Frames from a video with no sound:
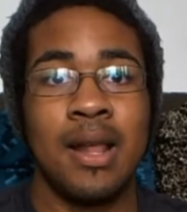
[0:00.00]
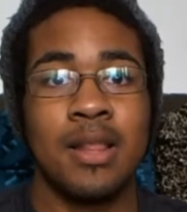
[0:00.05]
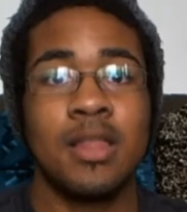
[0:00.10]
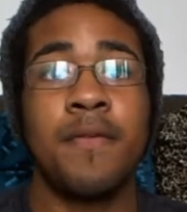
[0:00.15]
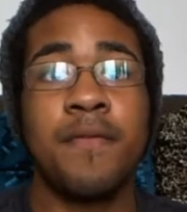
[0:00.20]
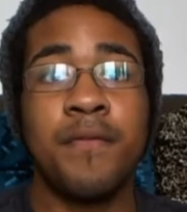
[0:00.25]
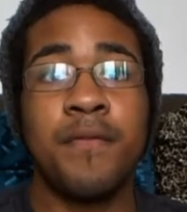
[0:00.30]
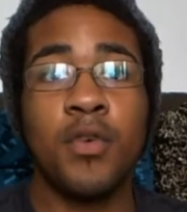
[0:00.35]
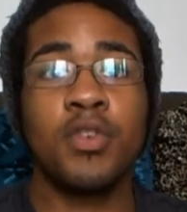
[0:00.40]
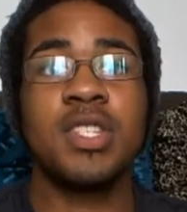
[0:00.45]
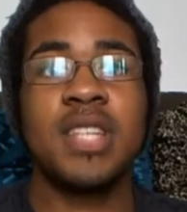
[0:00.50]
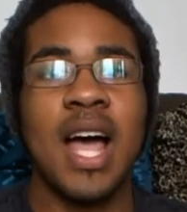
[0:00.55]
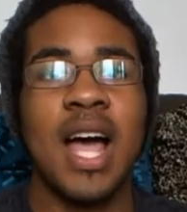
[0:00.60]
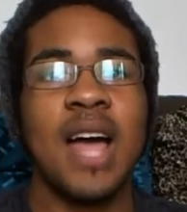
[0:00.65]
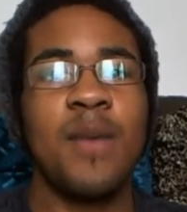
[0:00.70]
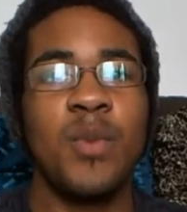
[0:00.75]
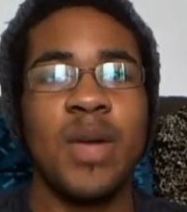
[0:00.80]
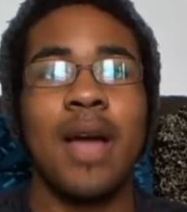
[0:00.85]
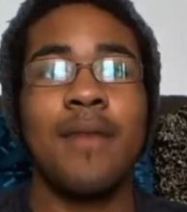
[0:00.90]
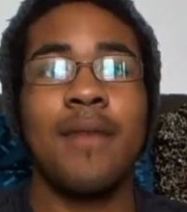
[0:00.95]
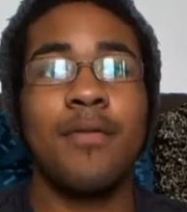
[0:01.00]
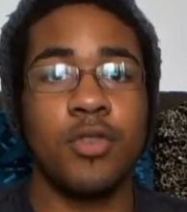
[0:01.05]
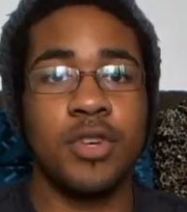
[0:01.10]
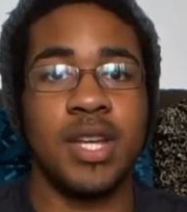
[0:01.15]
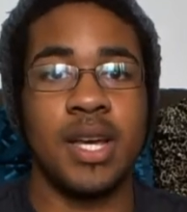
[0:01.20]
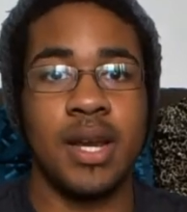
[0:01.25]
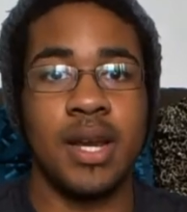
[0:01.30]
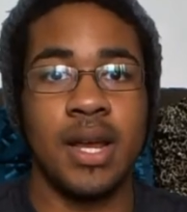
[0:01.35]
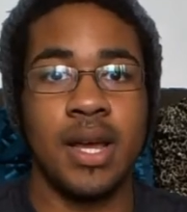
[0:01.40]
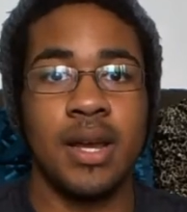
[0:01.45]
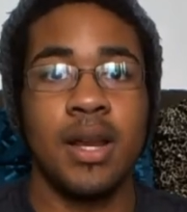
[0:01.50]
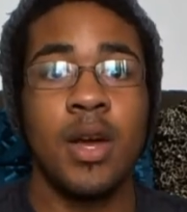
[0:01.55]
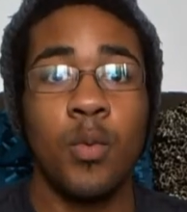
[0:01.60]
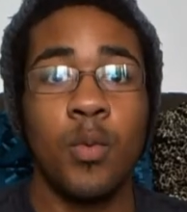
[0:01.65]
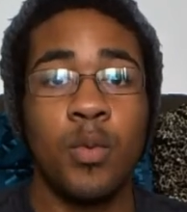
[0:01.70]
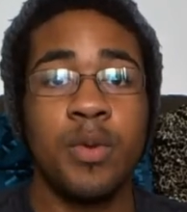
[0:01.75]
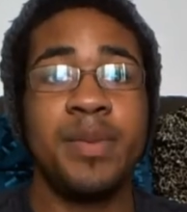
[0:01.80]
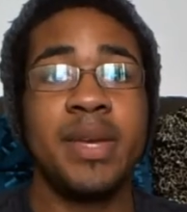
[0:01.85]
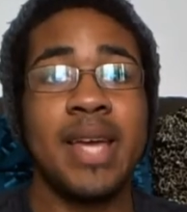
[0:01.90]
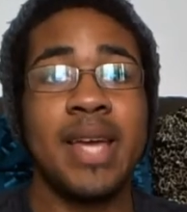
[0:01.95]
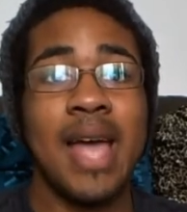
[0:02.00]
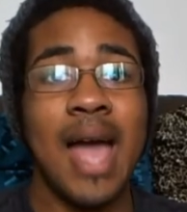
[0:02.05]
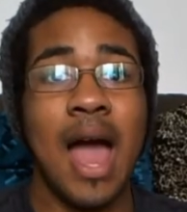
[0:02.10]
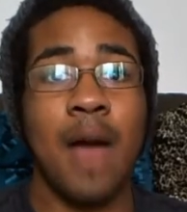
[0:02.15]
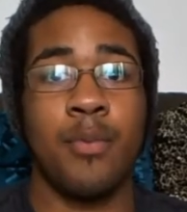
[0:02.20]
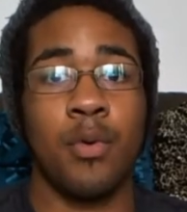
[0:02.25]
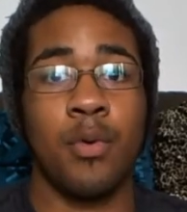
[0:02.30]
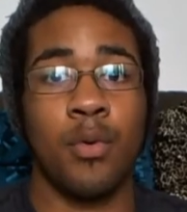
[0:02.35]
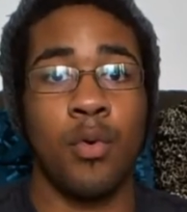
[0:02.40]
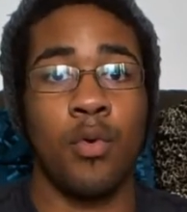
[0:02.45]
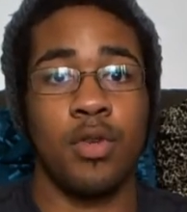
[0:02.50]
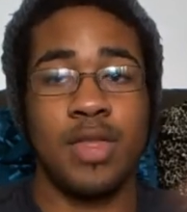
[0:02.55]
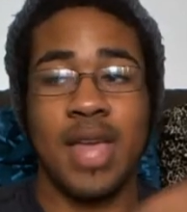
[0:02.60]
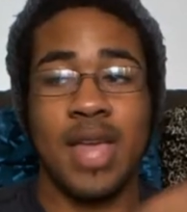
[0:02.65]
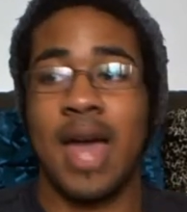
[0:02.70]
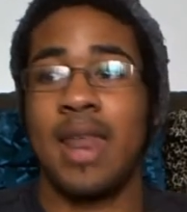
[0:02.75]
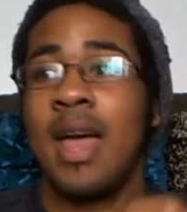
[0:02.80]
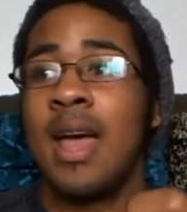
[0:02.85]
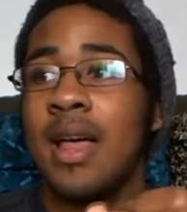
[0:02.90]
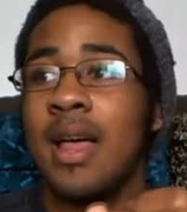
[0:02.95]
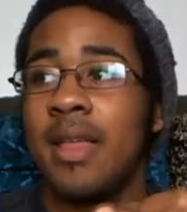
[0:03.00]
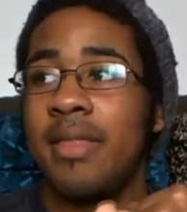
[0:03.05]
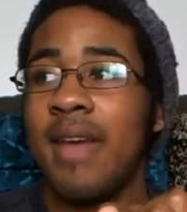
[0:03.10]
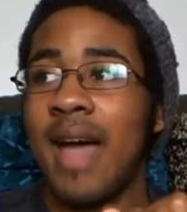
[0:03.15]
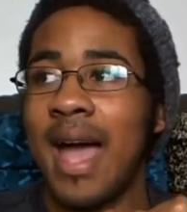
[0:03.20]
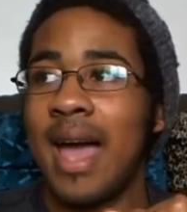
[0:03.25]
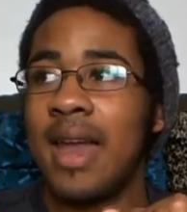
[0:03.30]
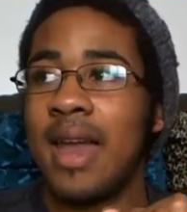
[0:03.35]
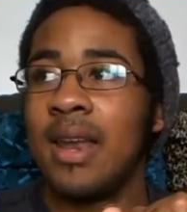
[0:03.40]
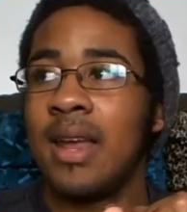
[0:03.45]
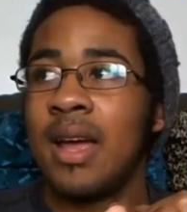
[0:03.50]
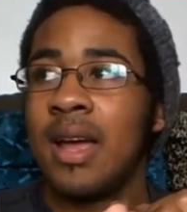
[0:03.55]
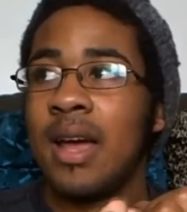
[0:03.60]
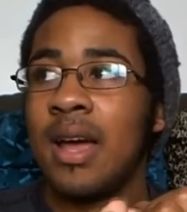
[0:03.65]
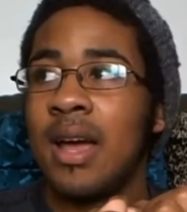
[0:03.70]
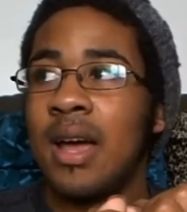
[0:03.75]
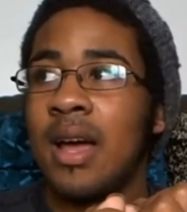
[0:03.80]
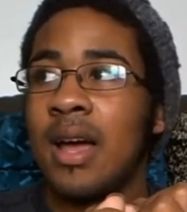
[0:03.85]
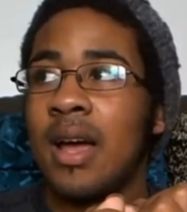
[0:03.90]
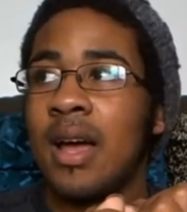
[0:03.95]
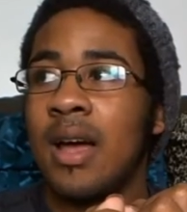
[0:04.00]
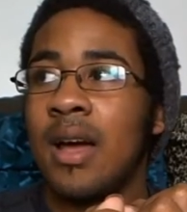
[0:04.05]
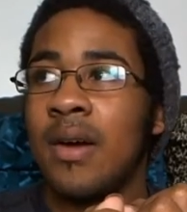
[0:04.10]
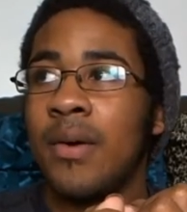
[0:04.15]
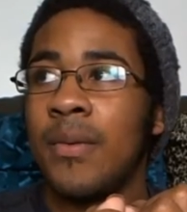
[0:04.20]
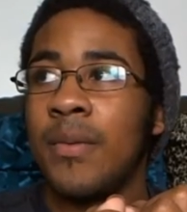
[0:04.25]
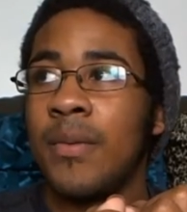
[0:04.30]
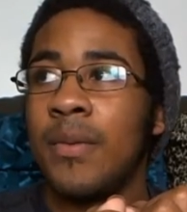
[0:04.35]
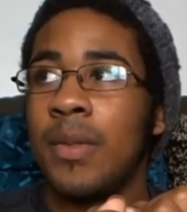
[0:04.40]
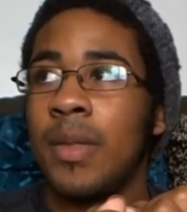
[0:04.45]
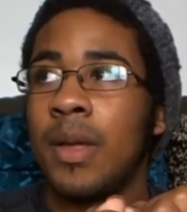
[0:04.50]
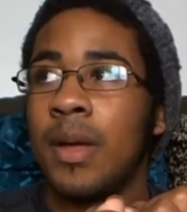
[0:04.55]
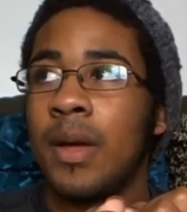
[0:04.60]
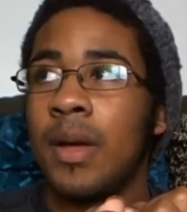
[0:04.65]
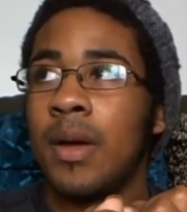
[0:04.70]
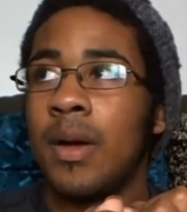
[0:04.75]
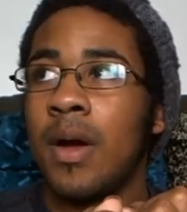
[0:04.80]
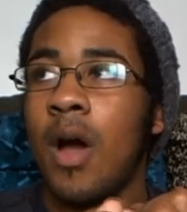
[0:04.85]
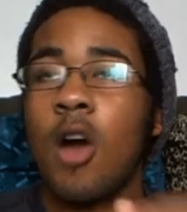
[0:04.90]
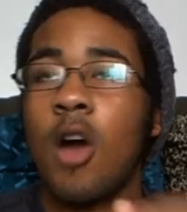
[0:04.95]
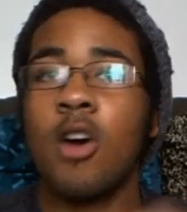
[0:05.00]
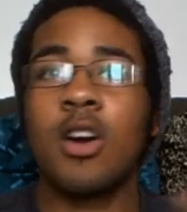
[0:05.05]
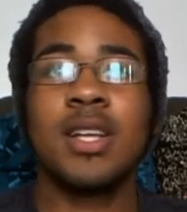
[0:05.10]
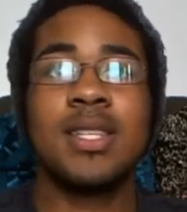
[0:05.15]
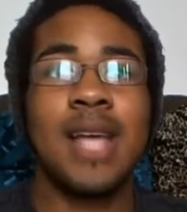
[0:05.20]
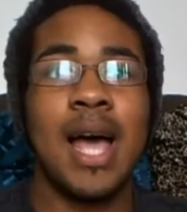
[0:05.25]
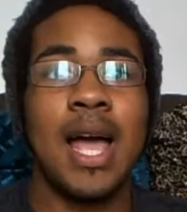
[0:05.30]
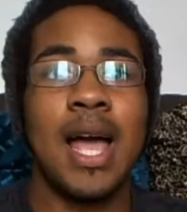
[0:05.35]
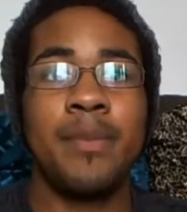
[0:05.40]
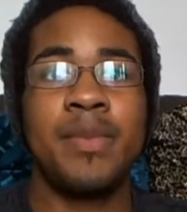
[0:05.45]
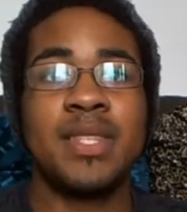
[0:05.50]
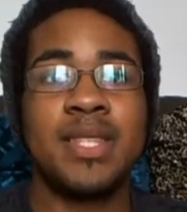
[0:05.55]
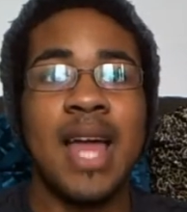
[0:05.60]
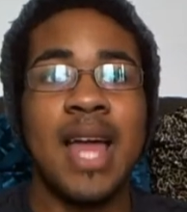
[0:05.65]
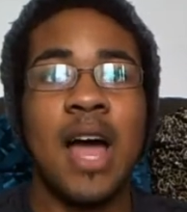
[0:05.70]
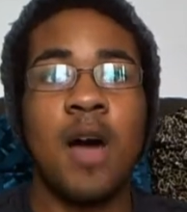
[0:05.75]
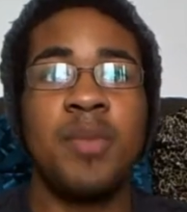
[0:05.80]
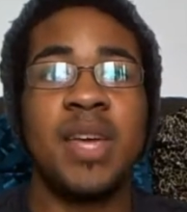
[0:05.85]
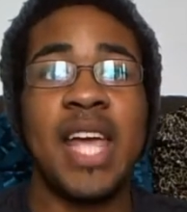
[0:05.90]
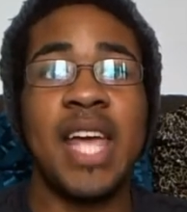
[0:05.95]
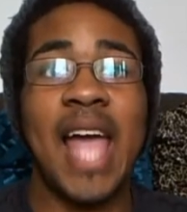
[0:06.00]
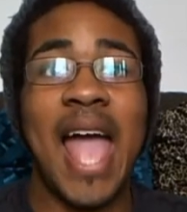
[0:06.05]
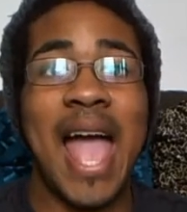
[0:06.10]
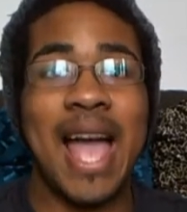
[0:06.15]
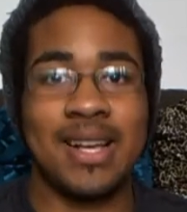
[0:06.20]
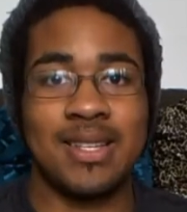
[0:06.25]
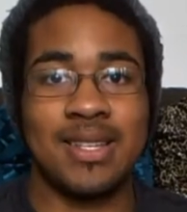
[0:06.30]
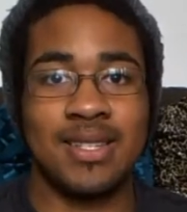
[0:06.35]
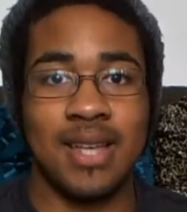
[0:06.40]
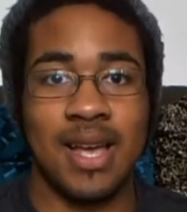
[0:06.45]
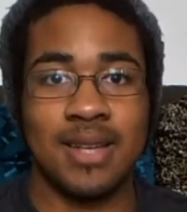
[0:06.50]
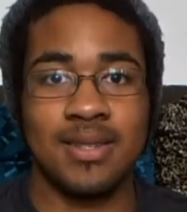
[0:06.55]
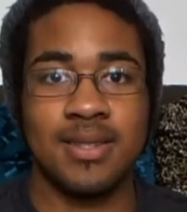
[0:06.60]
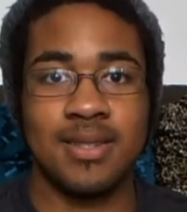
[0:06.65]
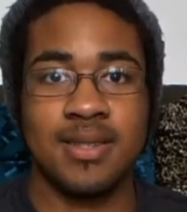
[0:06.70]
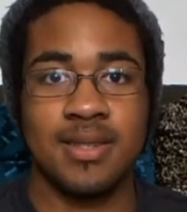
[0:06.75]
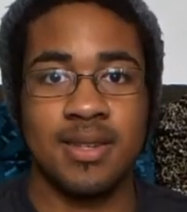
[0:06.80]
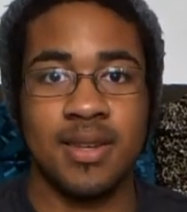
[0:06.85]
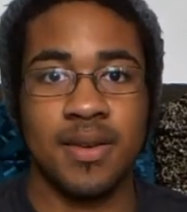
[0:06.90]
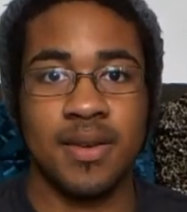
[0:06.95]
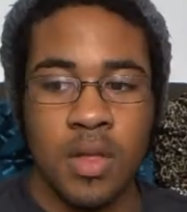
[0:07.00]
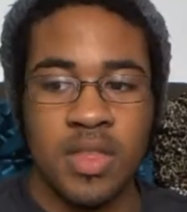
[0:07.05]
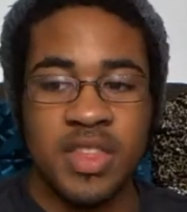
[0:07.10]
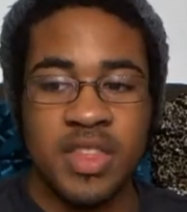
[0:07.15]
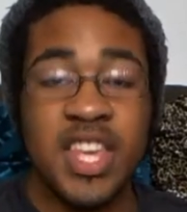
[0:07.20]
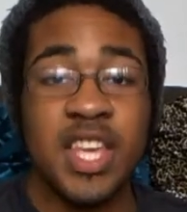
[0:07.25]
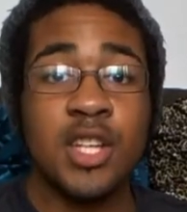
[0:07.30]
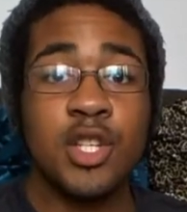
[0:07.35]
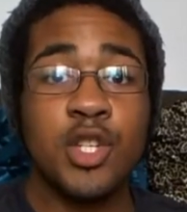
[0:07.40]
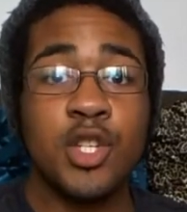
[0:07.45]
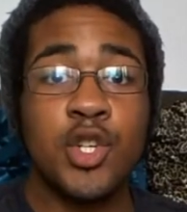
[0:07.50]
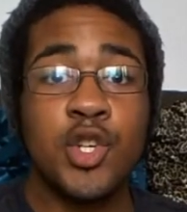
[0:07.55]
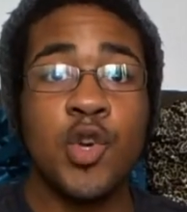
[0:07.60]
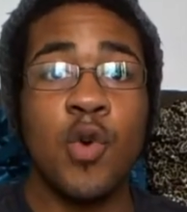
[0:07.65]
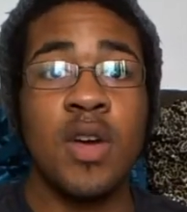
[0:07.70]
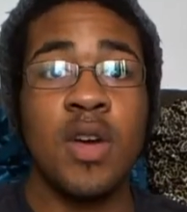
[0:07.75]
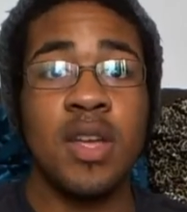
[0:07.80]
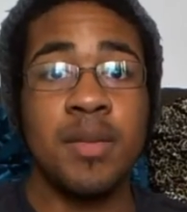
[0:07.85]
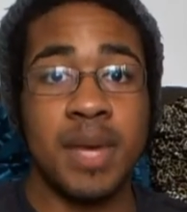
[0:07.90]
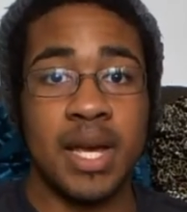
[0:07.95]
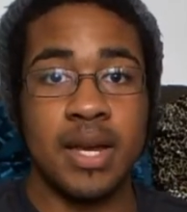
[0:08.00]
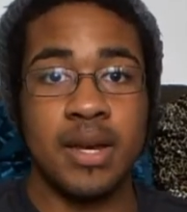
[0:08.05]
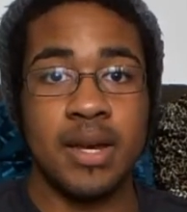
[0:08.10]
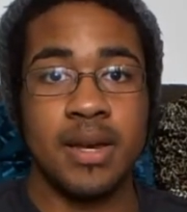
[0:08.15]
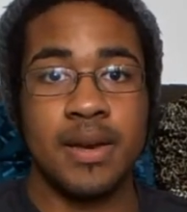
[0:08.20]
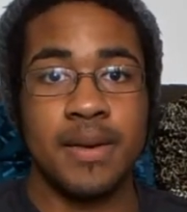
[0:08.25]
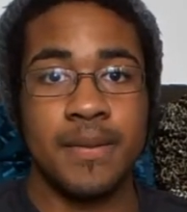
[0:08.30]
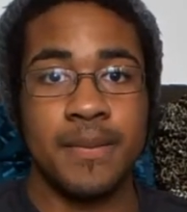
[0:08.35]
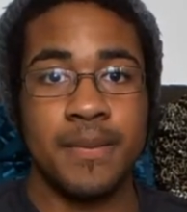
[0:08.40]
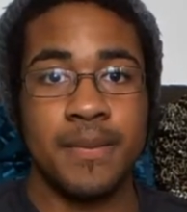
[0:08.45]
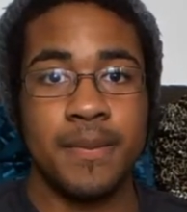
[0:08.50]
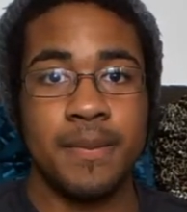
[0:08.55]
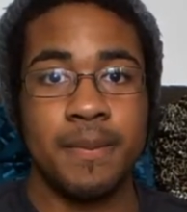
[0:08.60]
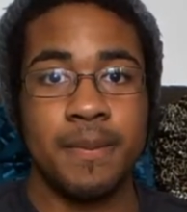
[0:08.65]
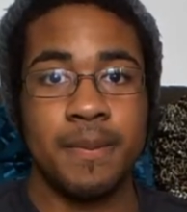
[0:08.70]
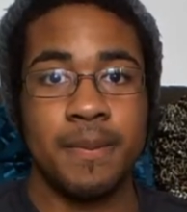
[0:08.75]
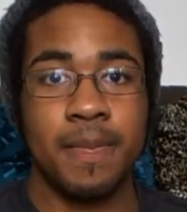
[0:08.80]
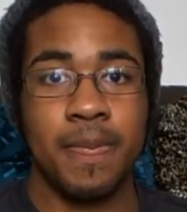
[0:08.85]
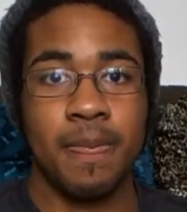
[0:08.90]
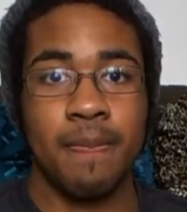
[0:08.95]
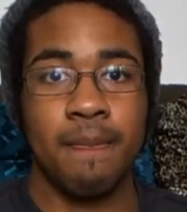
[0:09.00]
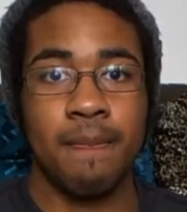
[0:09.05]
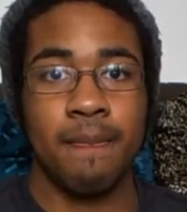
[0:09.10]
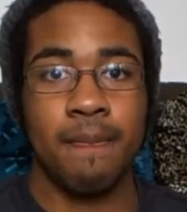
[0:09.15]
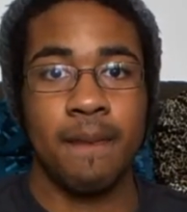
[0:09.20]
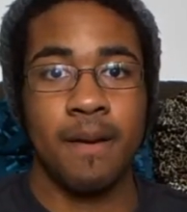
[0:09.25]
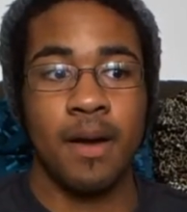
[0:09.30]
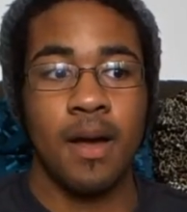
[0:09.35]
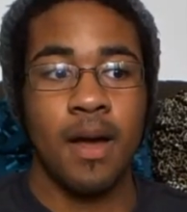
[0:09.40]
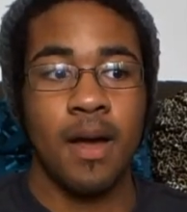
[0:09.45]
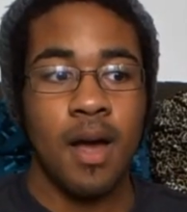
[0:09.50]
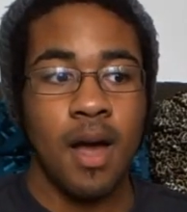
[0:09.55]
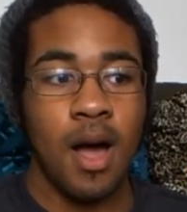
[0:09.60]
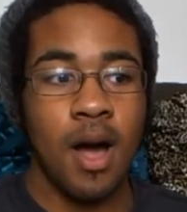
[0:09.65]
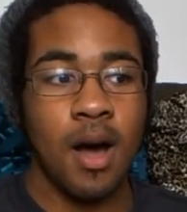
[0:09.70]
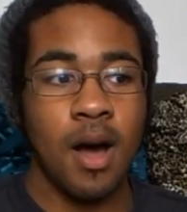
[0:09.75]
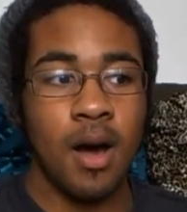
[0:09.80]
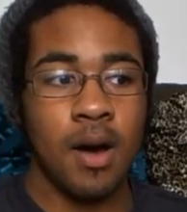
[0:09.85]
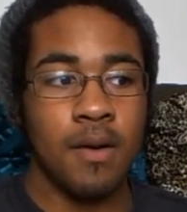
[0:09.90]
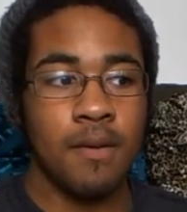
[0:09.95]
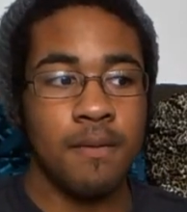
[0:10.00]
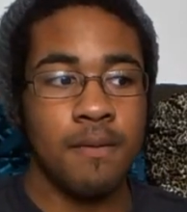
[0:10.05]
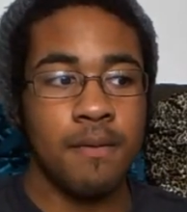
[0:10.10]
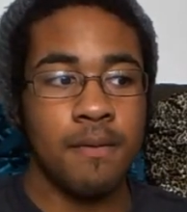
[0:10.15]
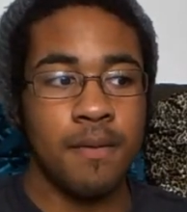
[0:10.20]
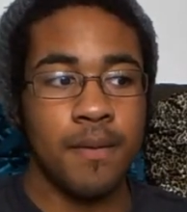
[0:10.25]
The first time we ever did it would be Capricorn. That archetype is now being accessed. The enjoyment of